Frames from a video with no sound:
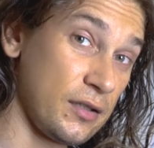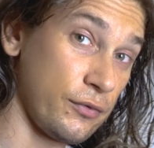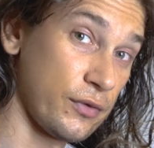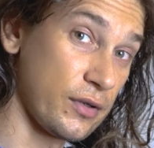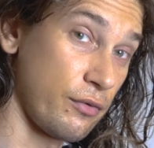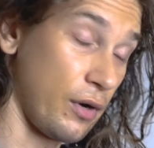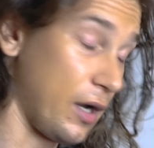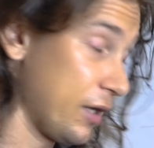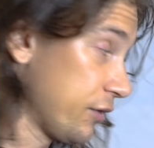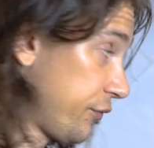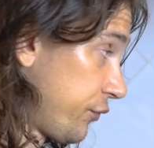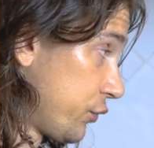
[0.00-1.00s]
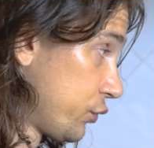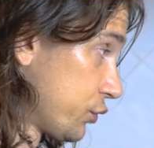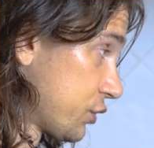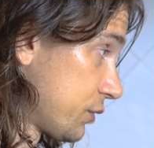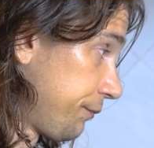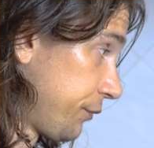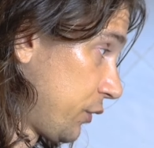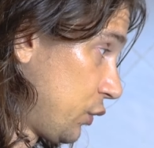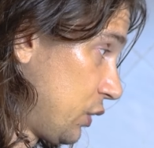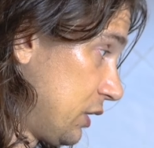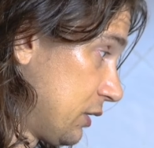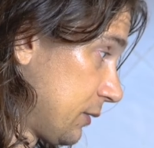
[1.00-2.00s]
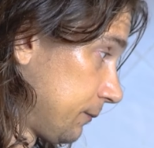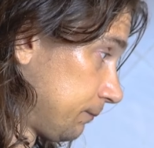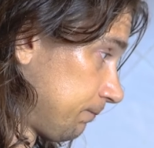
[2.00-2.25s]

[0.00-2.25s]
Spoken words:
different dried fruits to it,